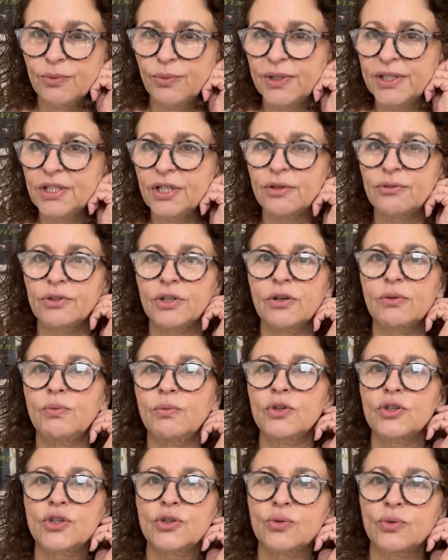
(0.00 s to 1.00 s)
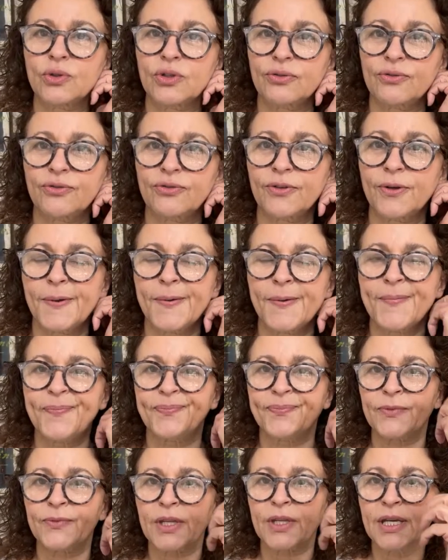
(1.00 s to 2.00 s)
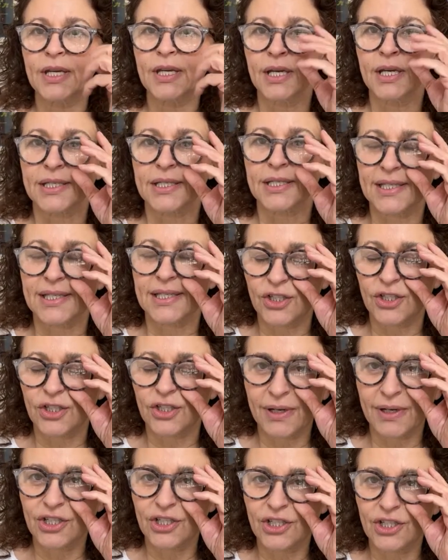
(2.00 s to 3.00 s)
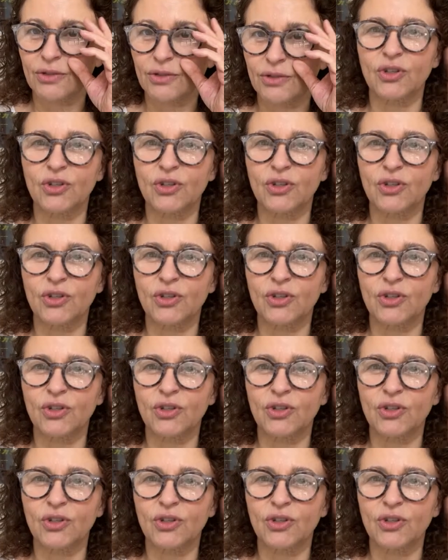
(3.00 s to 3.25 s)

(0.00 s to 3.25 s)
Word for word: We don't know what sort of situation,